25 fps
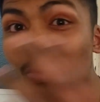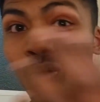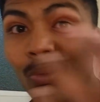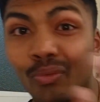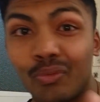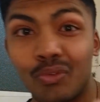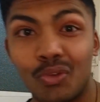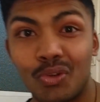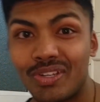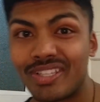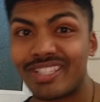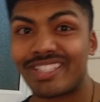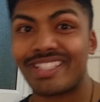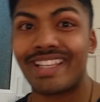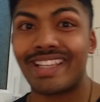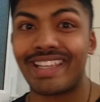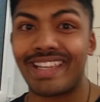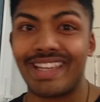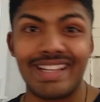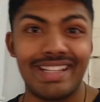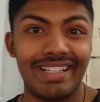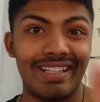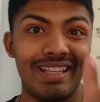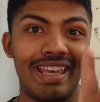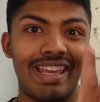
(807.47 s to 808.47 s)
I thought for a
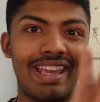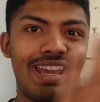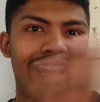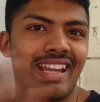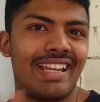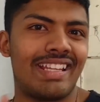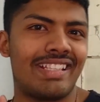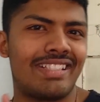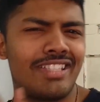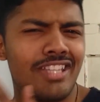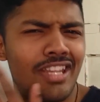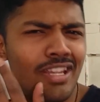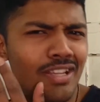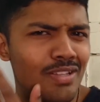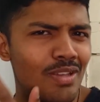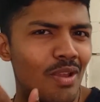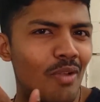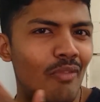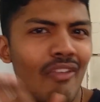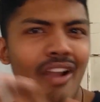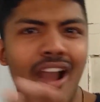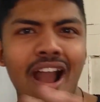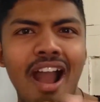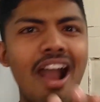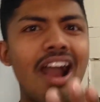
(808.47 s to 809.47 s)
second they had a
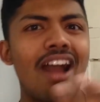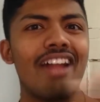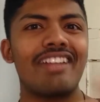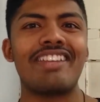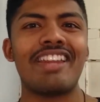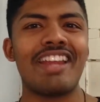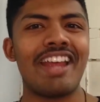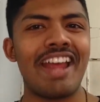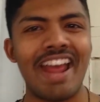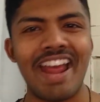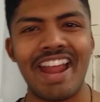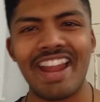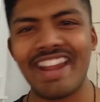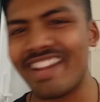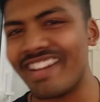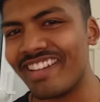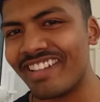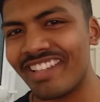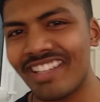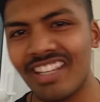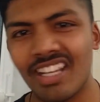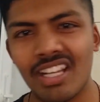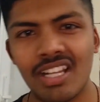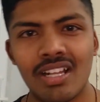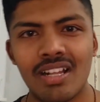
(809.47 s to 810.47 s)
change of heart
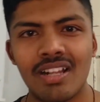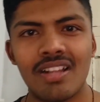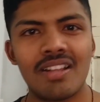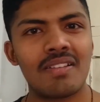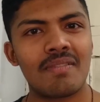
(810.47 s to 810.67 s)
and